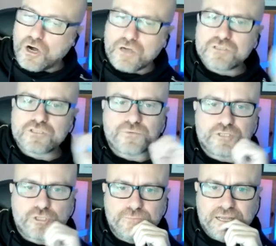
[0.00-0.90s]
So we
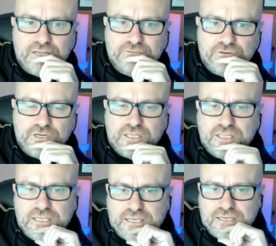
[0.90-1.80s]
should make it very
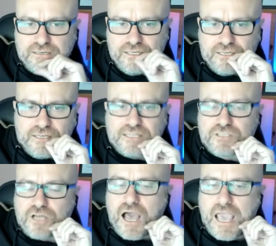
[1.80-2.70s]
clear. It's
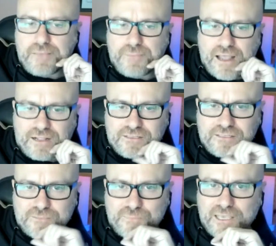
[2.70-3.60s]
not ABAC
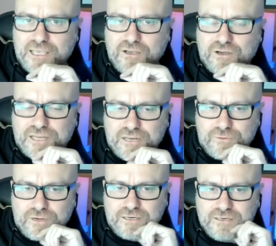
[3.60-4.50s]
that's picking on
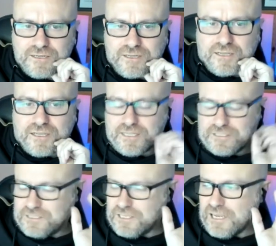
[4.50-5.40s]
anyone.
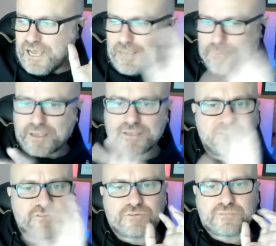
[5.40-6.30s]
It's that ABAC
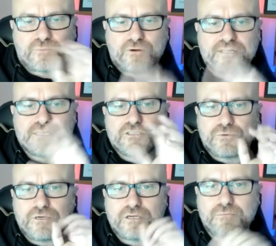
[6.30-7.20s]
is responding
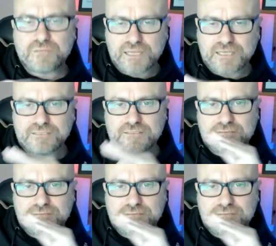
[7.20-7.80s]
to a complaint.